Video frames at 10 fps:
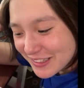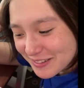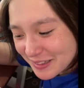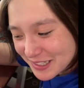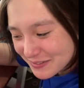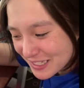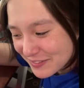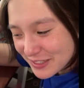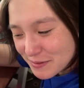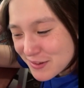So play some
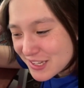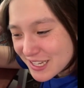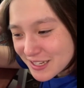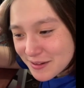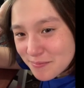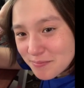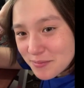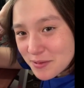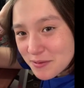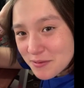elevator music.
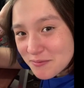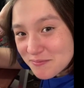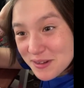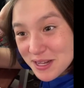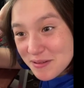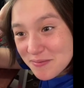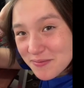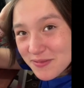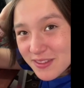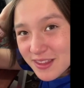Bye.
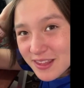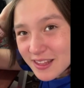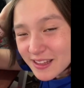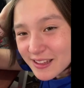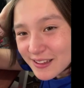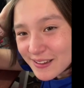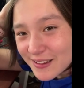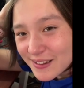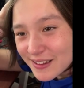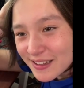I scream,
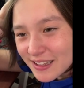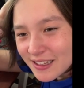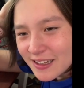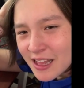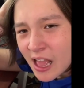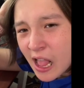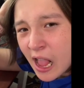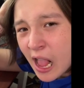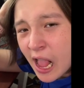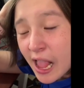you scream,
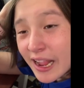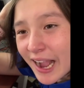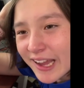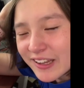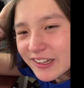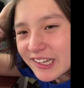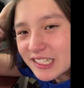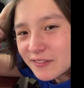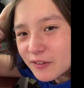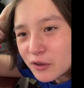we all. Guys, you
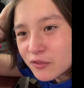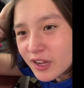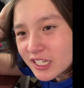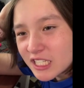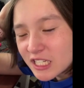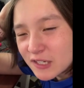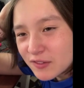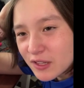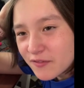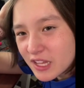need to vote for Ed
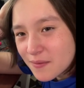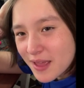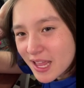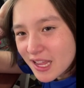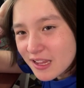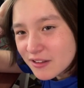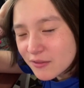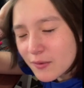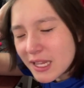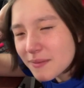Sheeran for the VMAs. And,
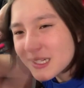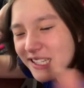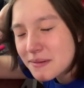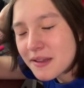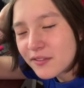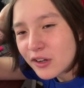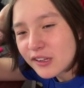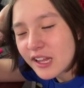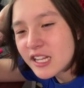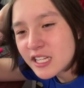and Wait, let me say mine
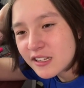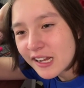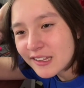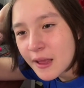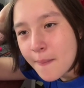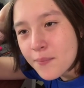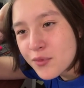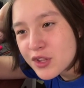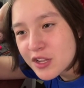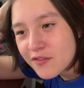first. Ed Sheeran has
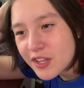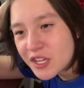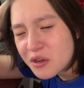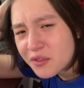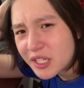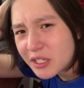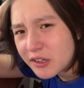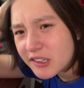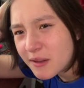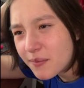music video of the
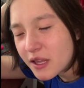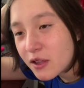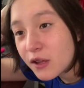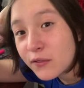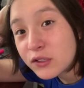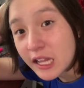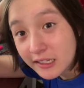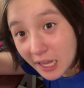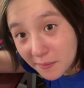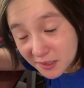year or something. You can vote
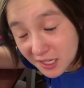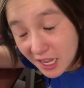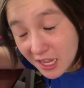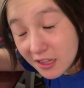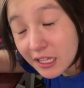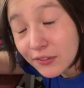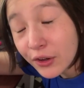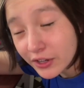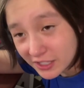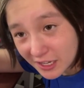ten times a day.
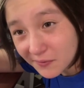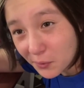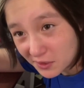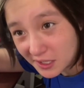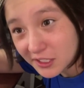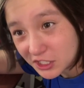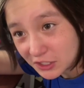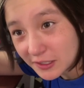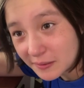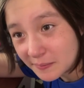Give all your ten votes to Ed
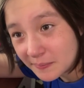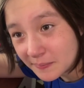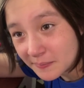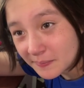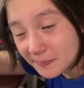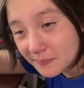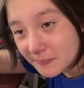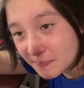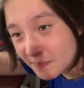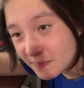Sheeran. And
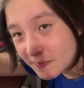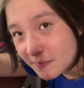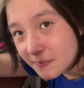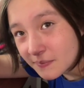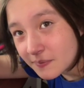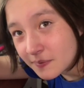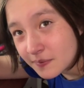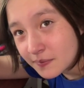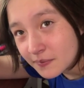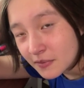I'll give all your 10 votes to
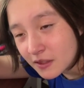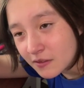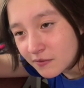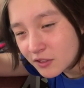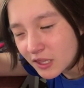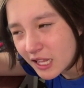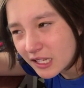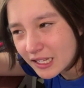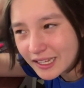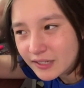be Chester in a few For
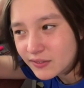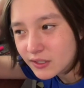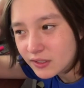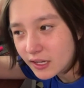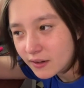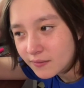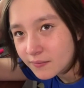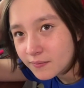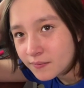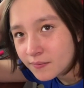categories. Like, best
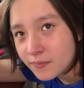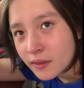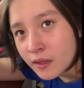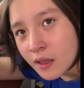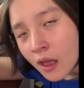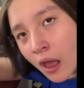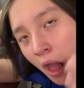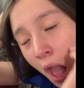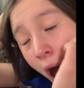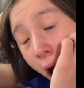K pop, best
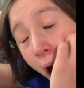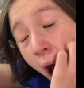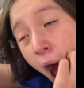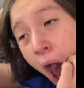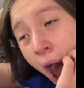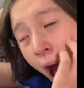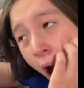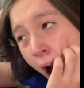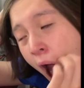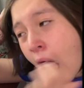pop, best things like
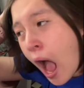Song of the Year.